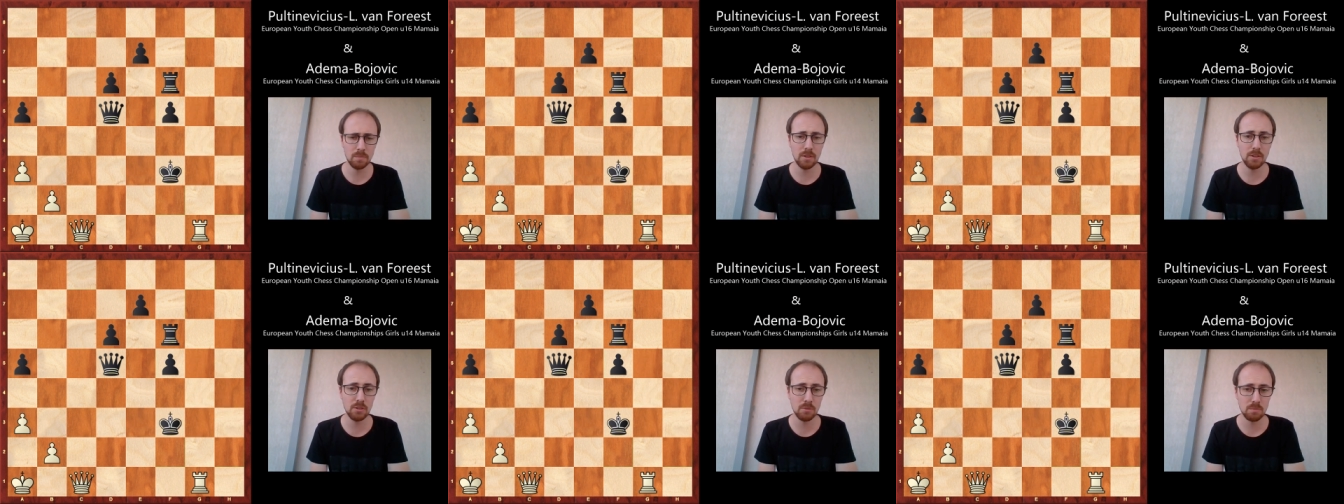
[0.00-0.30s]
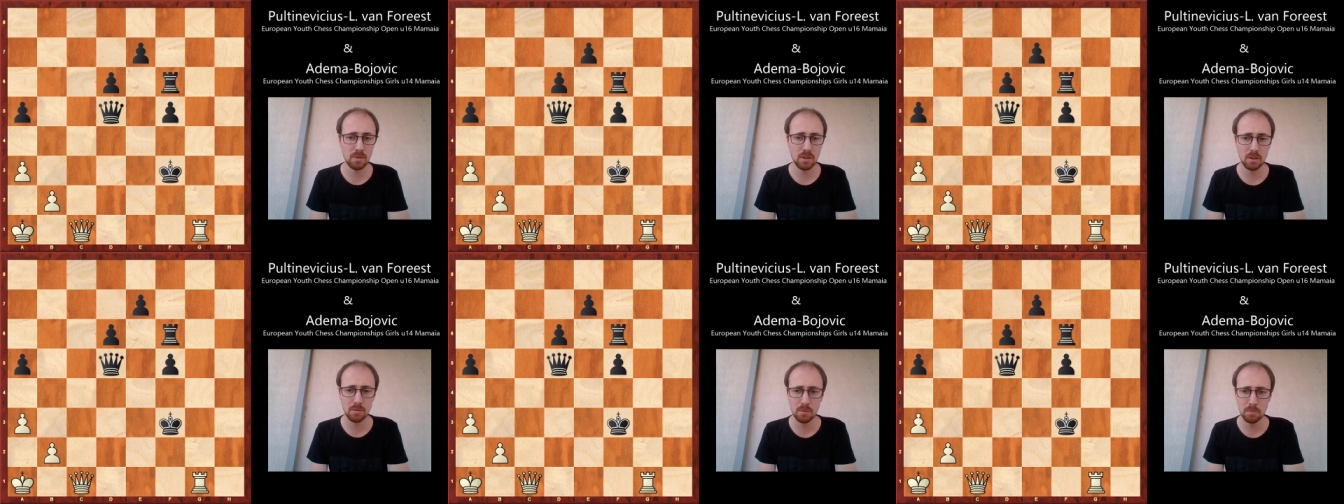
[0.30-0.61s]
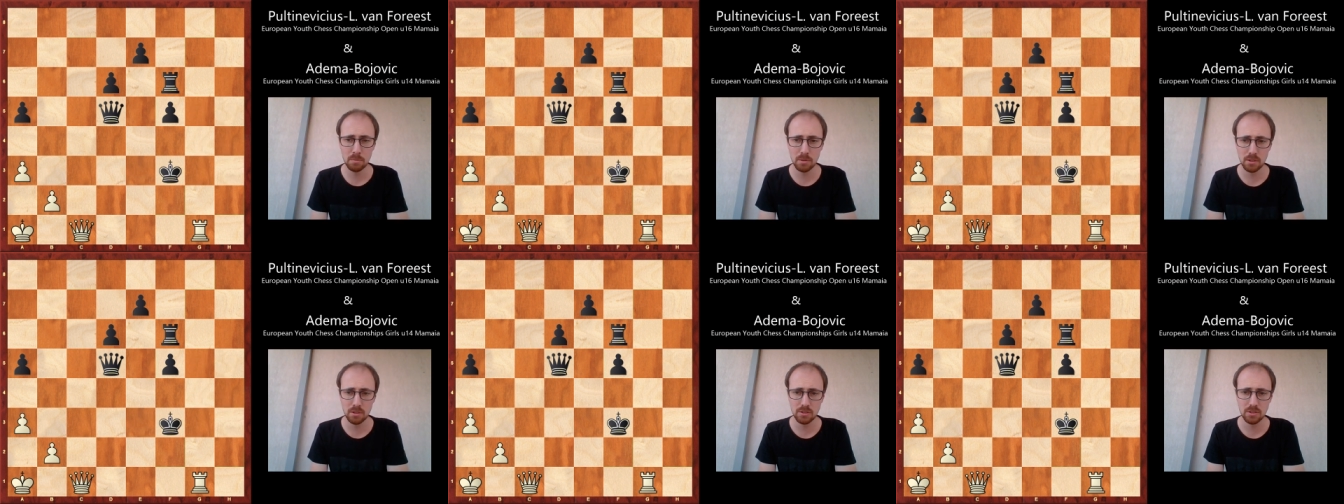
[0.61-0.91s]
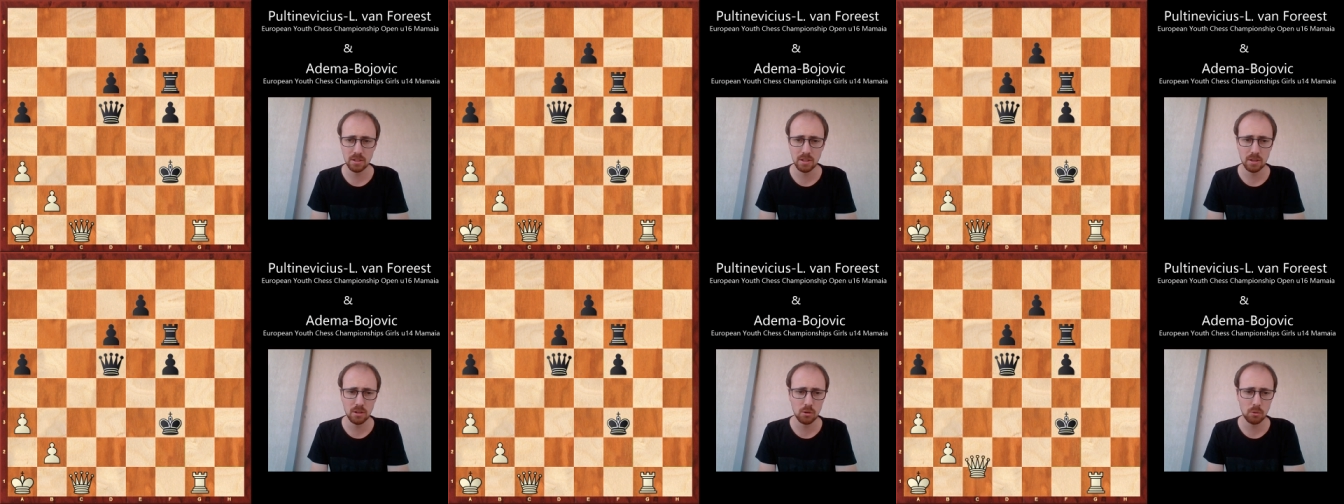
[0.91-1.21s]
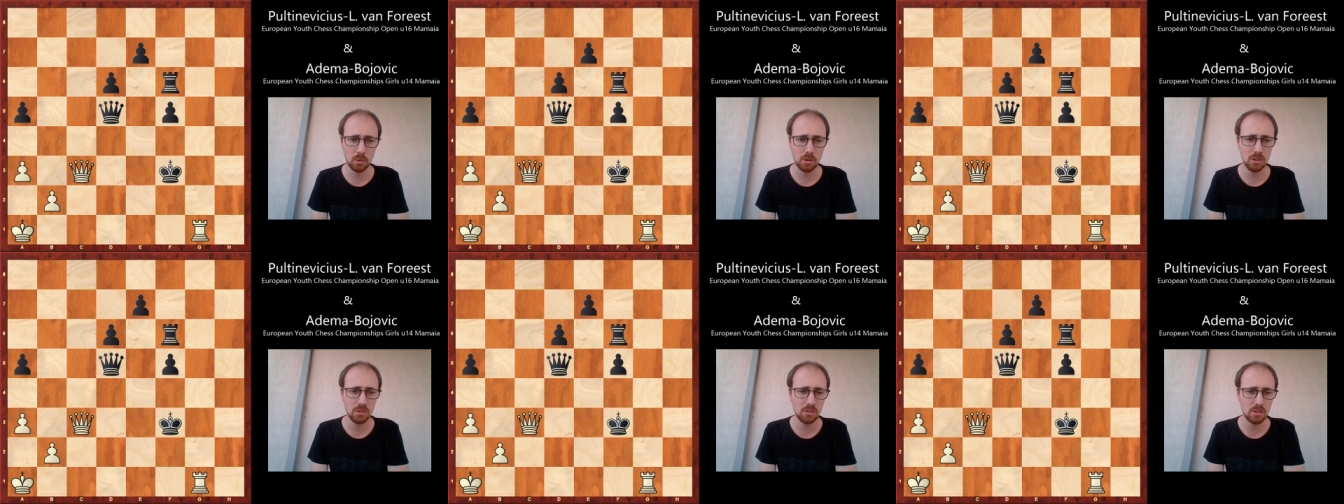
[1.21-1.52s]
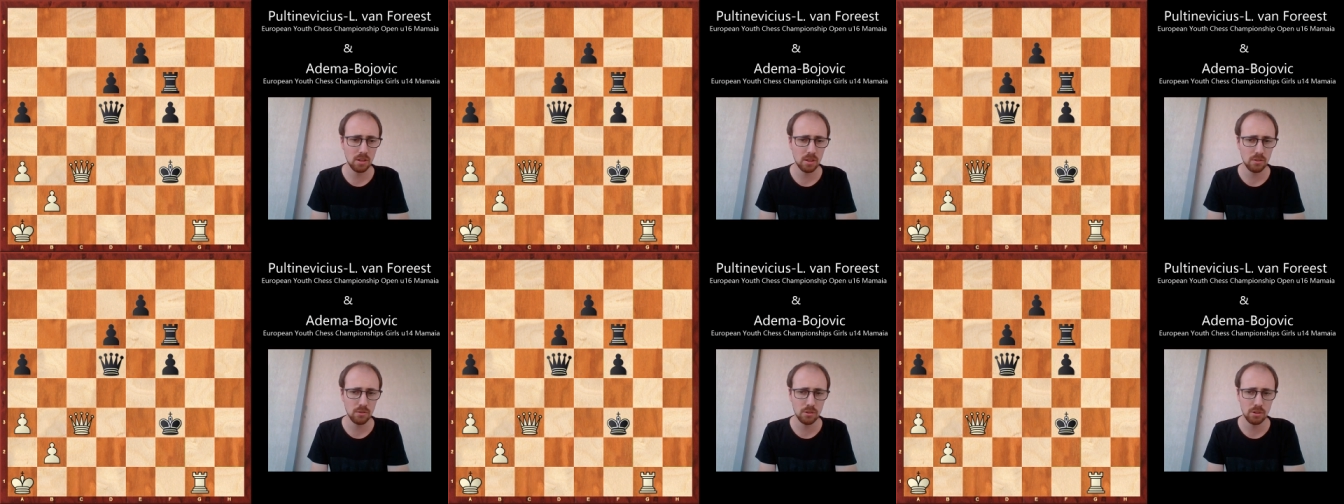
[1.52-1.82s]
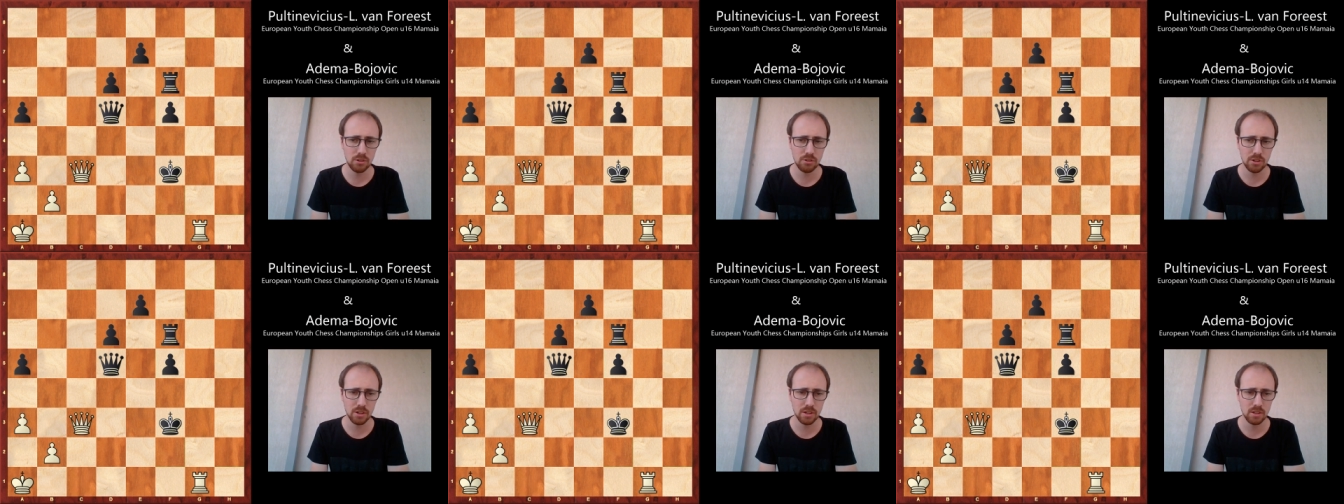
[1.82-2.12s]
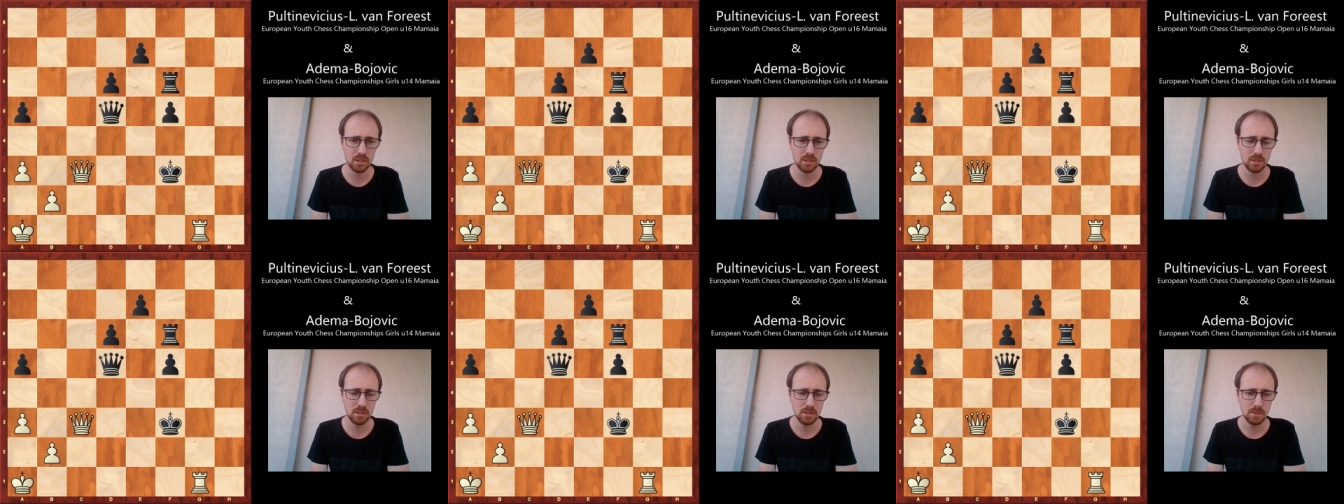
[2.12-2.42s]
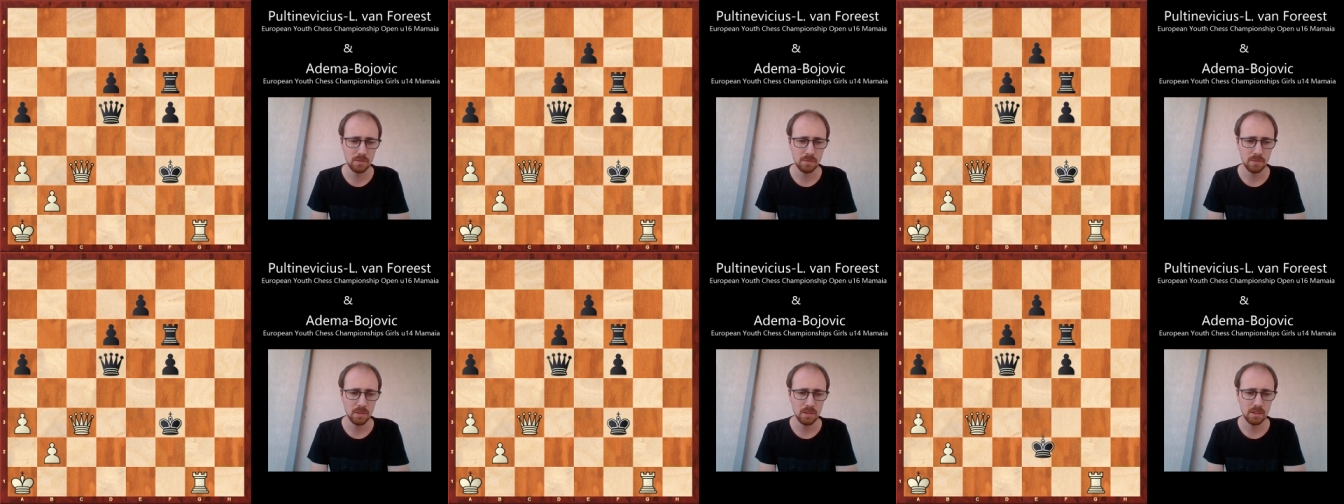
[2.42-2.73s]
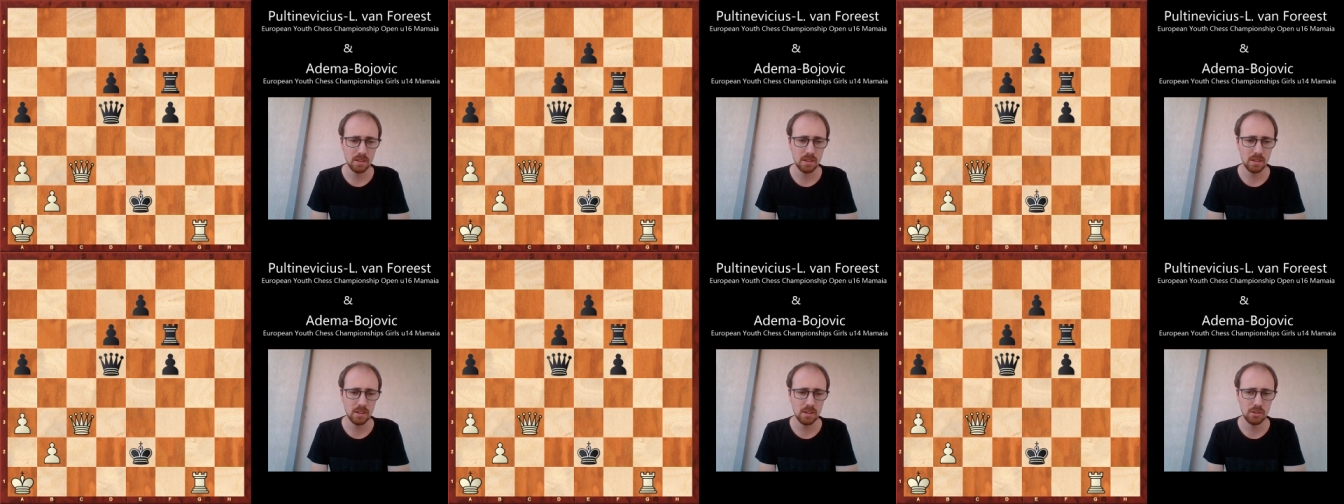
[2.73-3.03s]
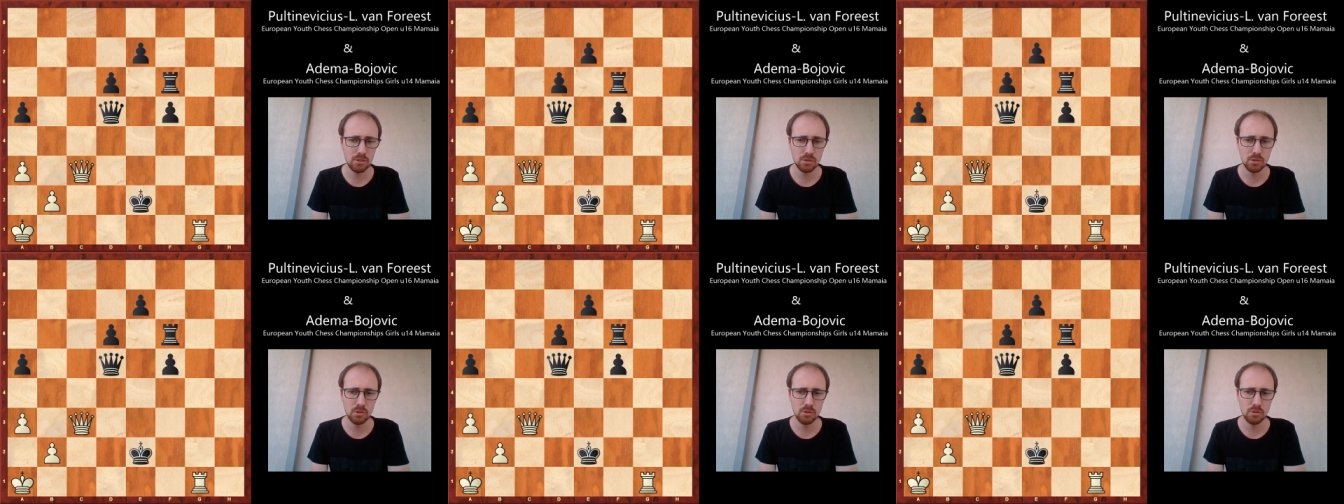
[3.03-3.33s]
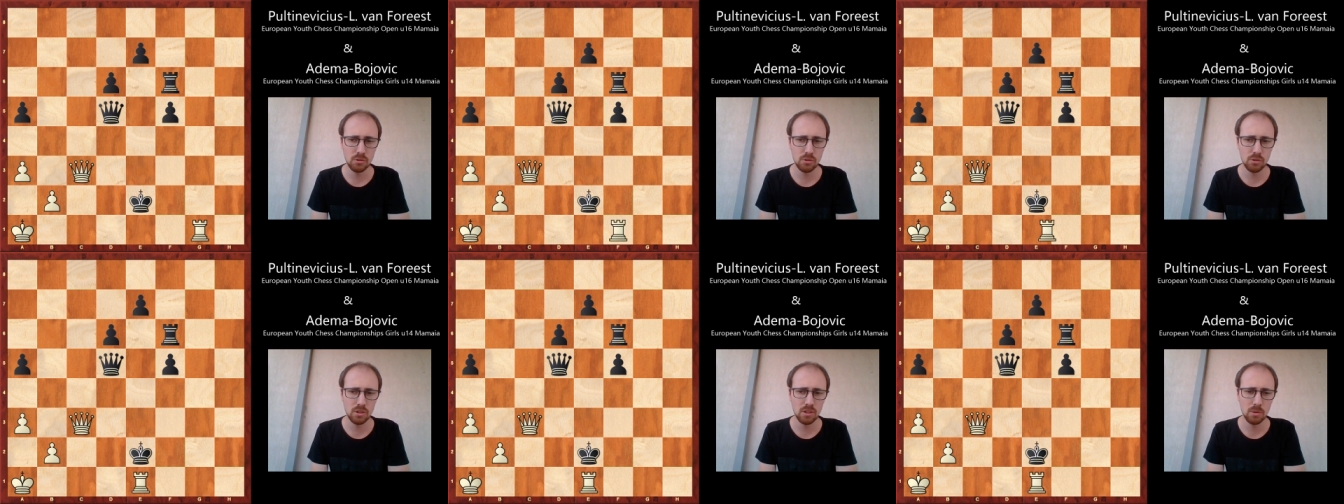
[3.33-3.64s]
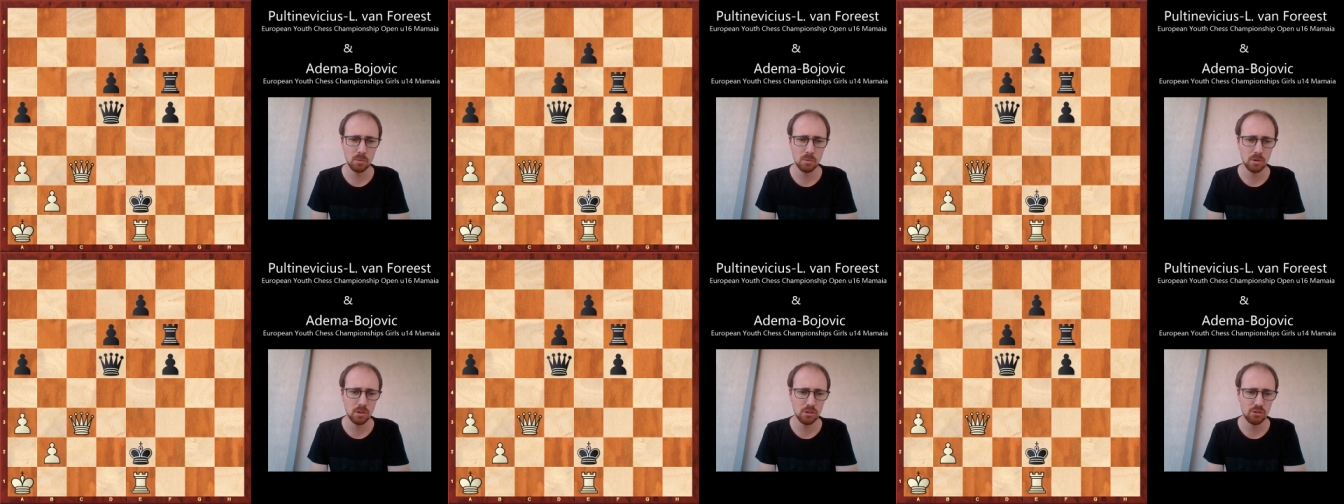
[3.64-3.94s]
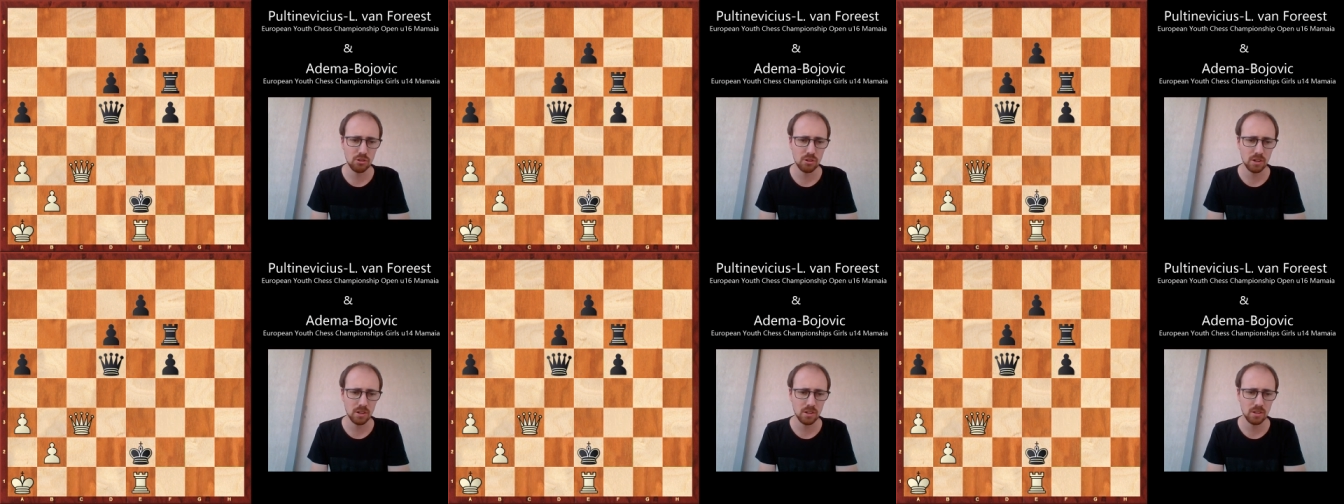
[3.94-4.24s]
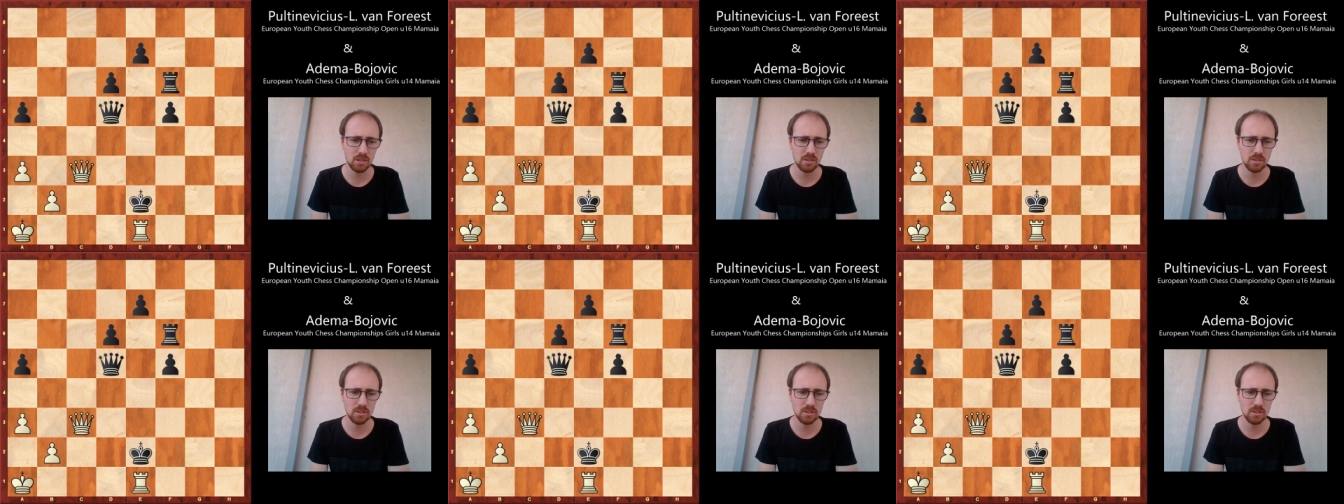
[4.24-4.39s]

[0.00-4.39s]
is a problem because now queen c3 check King e2, rook e1 check.